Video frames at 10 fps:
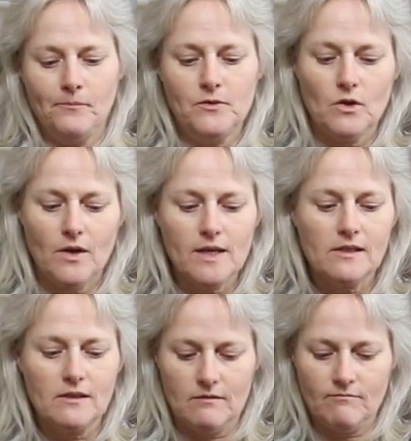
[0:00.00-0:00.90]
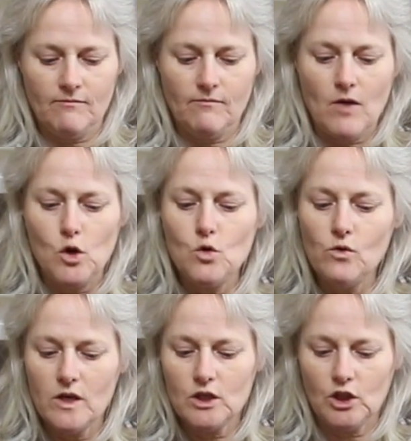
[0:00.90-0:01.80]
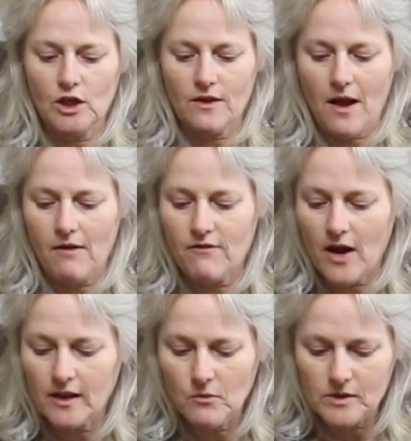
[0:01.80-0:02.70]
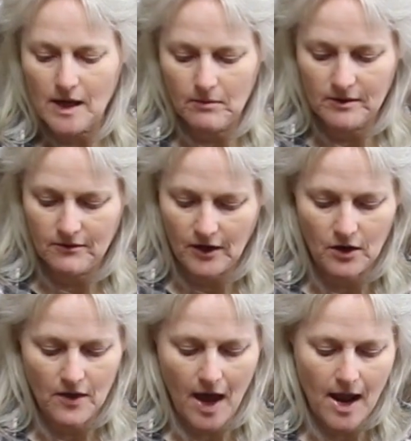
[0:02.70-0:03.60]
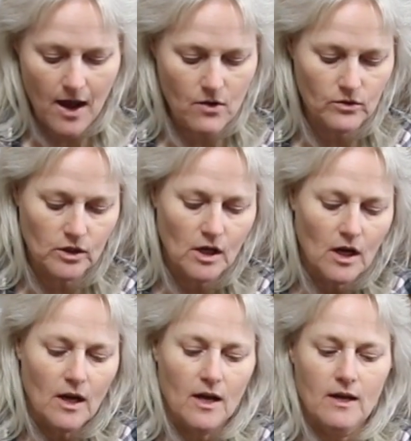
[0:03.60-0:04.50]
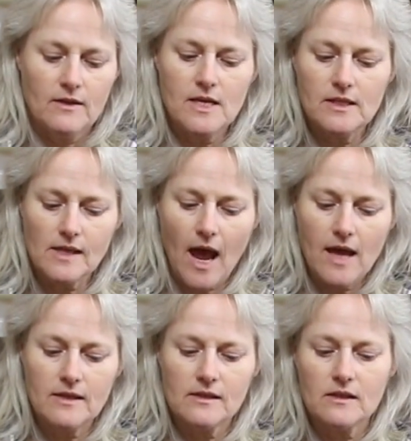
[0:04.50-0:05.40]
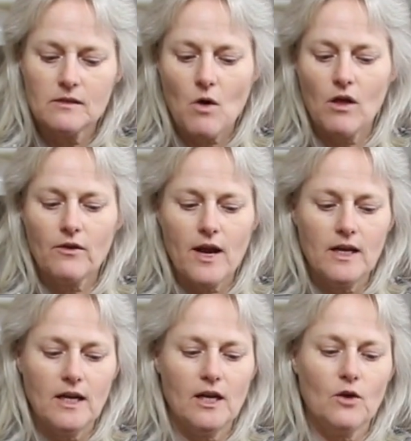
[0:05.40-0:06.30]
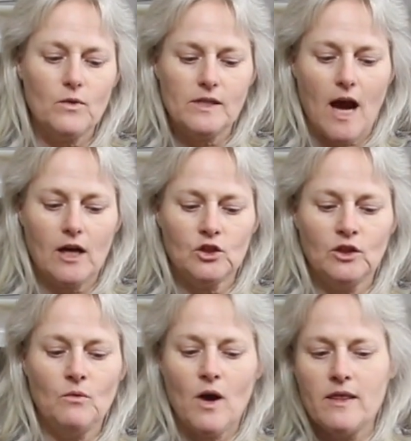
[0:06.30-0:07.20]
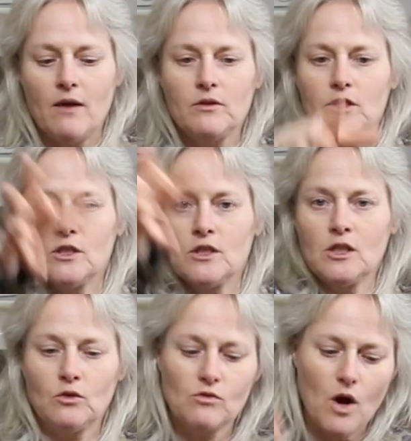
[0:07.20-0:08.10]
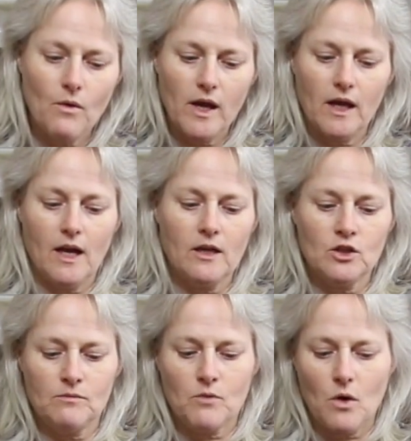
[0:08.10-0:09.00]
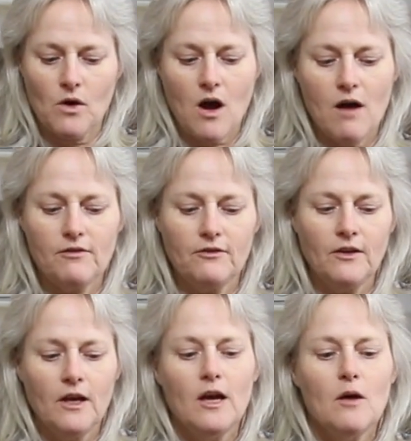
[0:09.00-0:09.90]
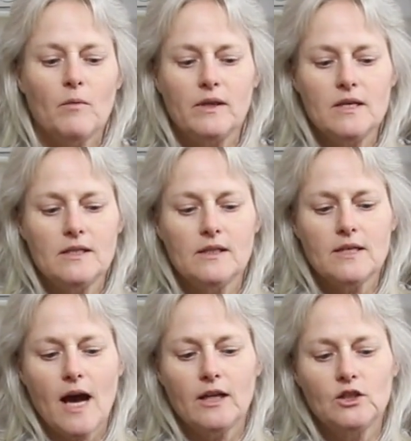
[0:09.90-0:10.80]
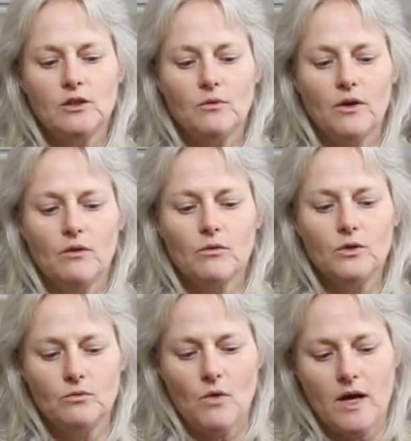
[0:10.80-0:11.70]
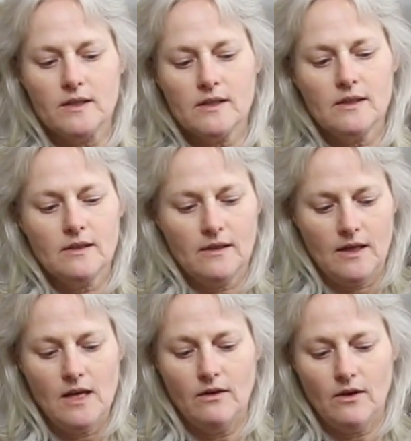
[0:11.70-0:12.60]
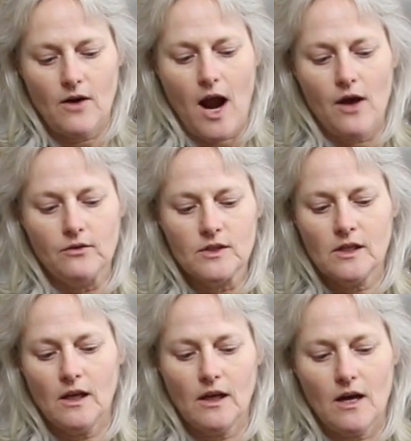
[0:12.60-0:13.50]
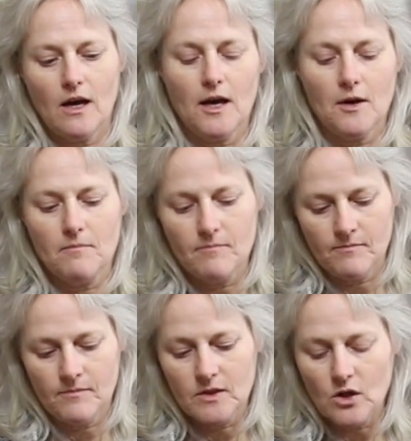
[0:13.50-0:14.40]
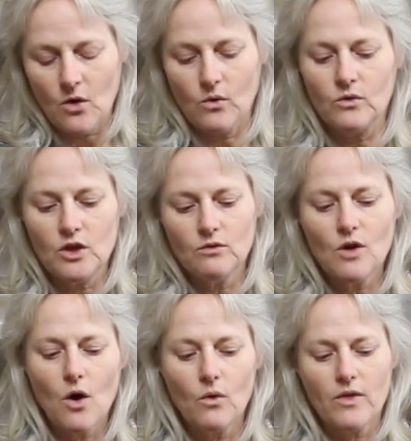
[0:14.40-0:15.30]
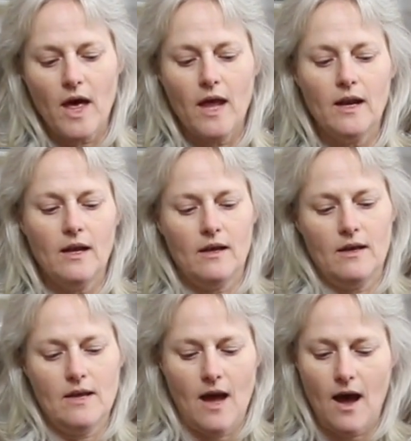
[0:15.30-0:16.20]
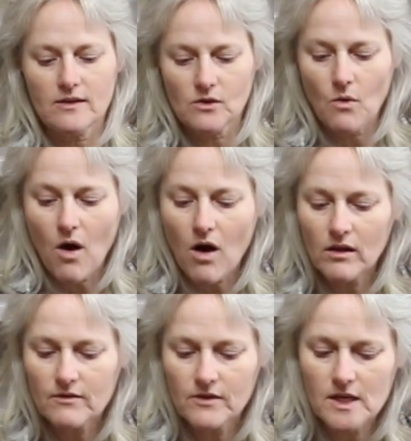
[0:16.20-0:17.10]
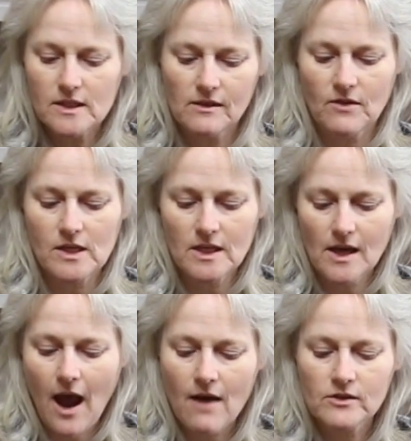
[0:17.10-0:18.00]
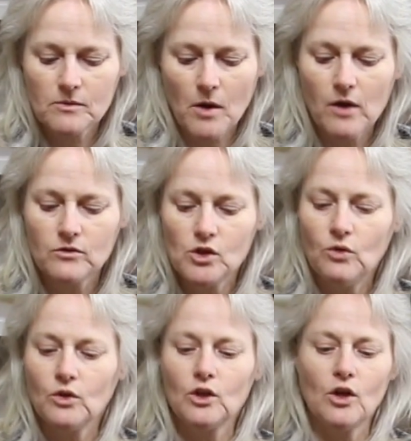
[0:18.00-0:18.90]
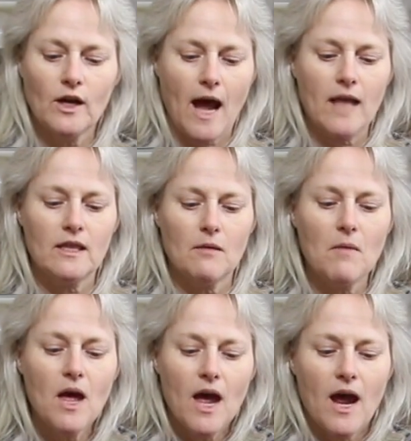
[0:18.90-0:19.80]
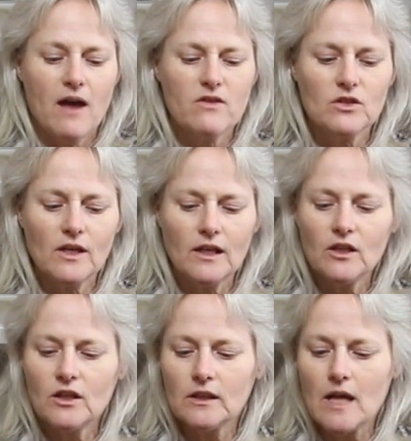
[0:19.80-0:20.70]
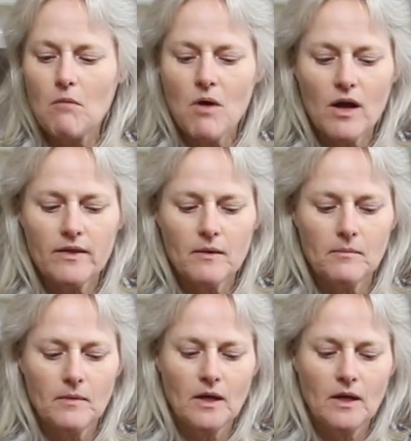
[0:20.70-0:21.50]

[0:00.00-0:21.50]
So that's new this year that I finally was able to figure that out. These ends, the smaller end here was actually one that was still growing and it just broke off. But this is actually where the root was in the ground. So you know then, yeah, so all of these, if they didn't have sprouts, you could look at them. And there's like a little nub on them.